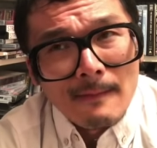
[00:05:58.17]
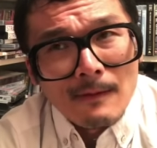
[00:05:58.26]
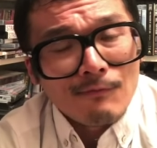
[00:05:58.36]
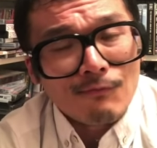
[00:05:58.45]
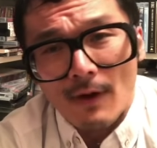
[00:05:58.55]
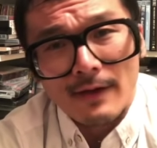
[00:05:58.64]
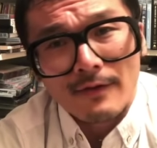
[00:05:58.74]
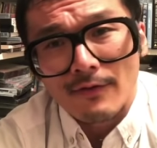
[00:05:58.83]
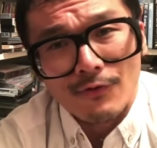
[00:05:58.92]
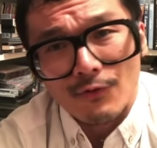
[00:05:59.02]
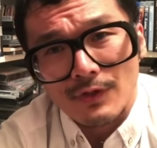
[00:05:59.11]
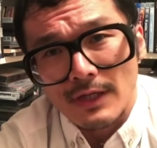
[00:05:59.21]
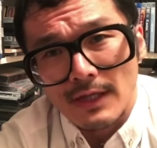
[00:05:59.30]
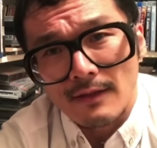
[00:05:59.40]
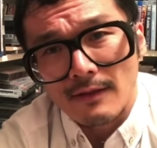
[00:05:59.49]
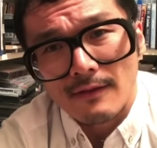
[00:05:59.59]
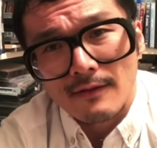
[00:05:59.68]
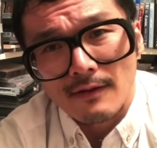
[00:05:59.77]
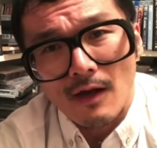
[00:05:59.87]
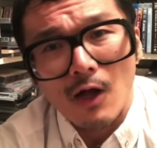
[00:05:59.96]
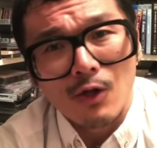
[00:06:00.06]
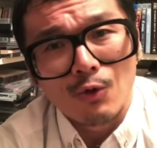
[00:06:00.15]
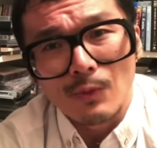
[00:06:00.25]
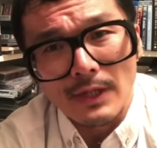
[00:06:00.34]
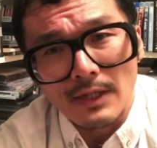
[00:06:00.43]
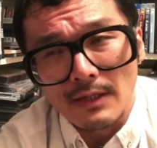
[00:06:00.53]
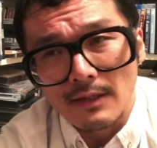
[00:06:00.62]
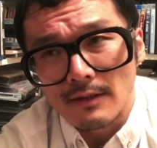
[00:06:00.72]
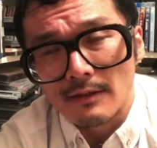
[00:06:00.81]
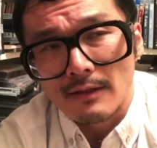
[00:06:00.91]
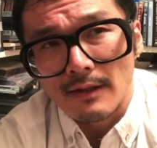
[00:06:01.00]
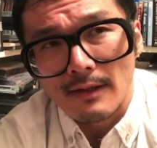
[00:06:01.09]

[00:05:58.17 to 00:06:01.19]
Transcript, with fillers: uh, Friday the 13th and Halloween